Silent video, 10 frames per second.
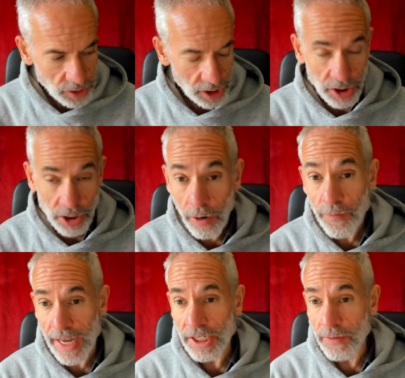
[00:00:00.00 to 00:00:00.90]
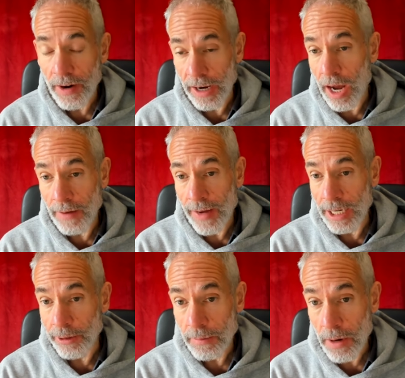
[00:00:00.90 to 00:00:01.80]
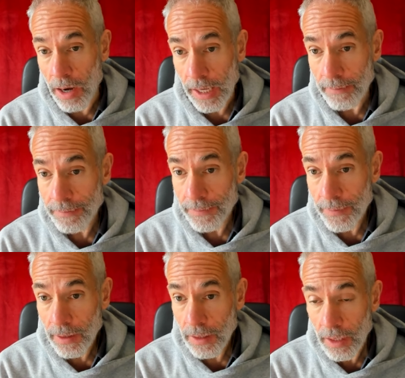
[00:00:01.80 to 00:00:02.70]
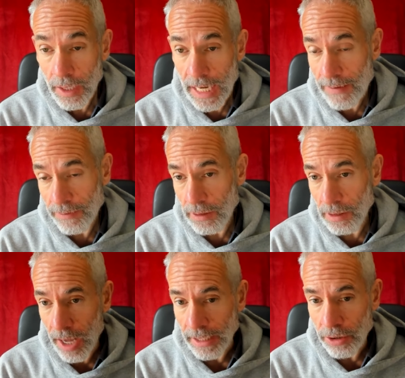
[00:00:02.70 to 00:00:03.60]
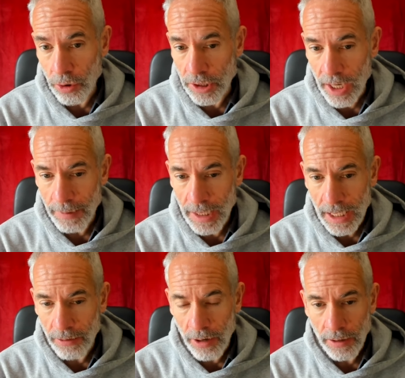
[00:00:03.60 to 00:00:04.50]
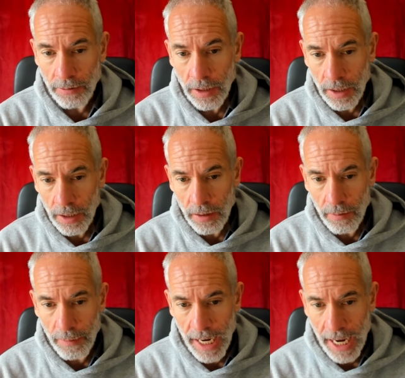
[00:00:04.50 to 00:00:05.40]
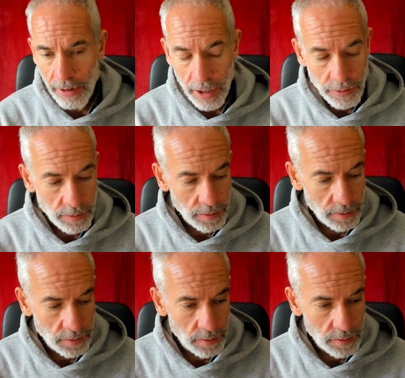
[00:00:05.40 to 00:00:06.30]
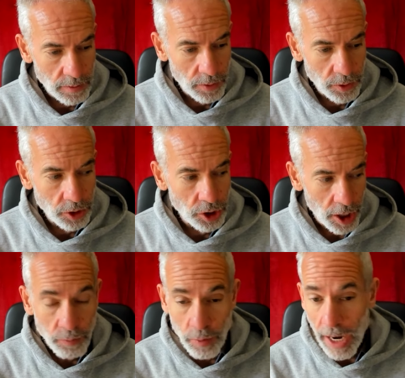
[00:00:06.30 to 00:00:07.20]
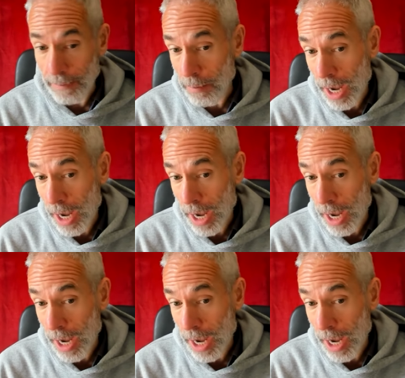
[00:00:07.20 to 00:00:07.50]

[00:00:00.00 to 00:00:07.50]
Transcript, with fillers: does not fetch a very high value in the market. Even like coins like Monero, Monero, you know, in